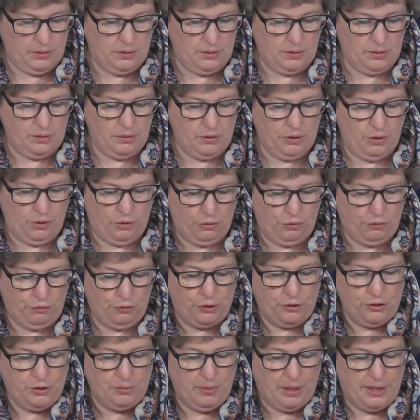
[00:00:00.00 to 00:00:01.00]
you know, the
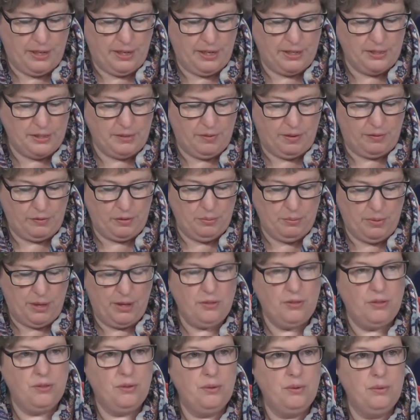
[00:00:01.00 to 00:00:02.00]
first Mondays of every
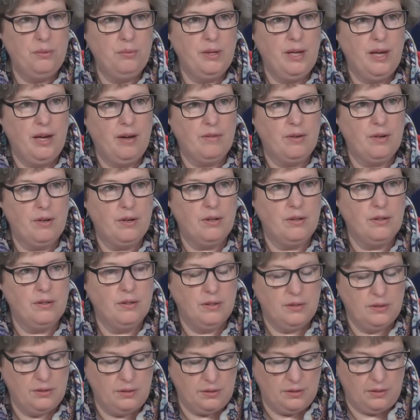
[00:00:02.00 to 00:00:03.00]
month we have our
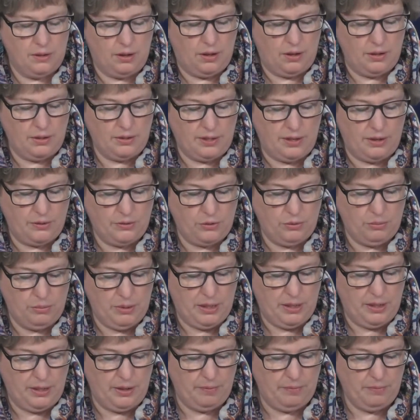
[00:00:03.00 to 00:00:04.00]
Arts Council
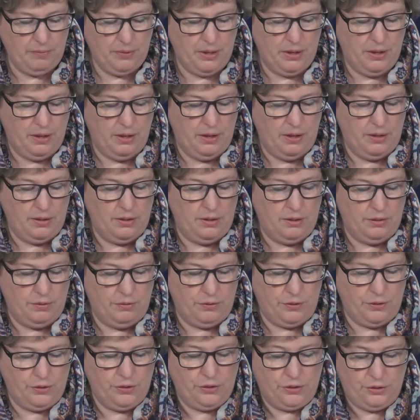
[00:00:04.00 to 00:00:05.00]
meeting. The
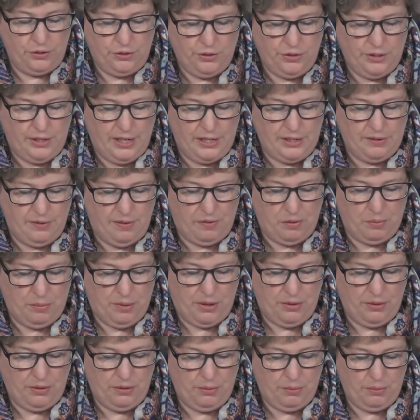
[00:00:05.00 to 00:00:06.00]
first Thursdays of every
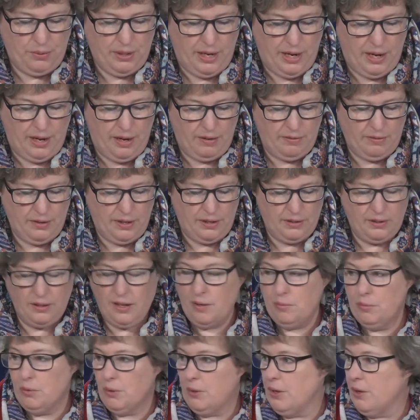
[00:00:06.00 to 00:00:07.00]
month we have a
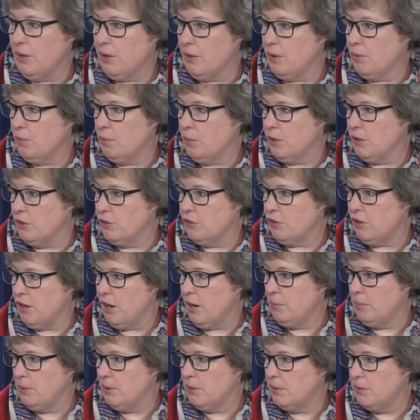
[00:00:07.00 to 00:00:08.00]
library art
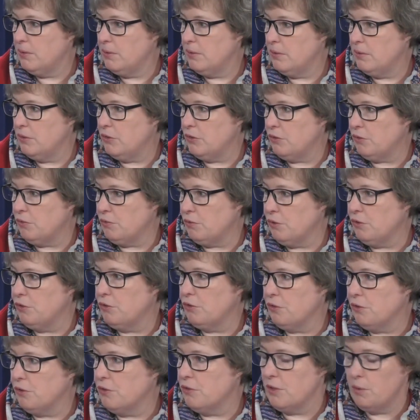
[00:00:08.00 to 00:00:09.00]
workshop there's a
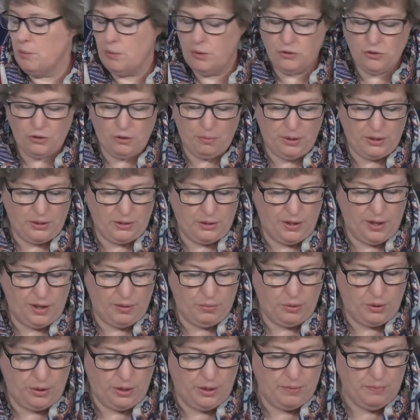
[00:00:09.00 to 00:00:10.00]
first Thursday workshop at the
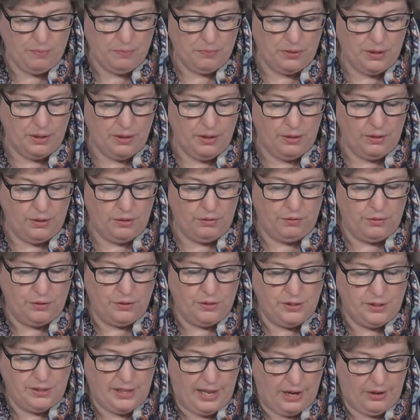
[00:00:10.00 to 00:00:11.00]
library. The
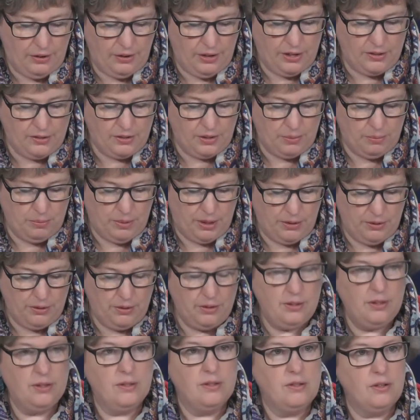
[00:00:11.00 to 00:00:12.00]
first Saturdays of the
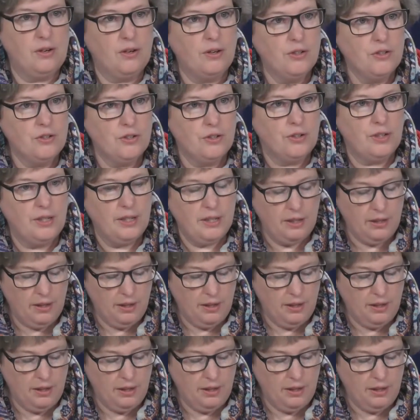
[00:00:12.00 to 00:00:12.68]
month is art journaling.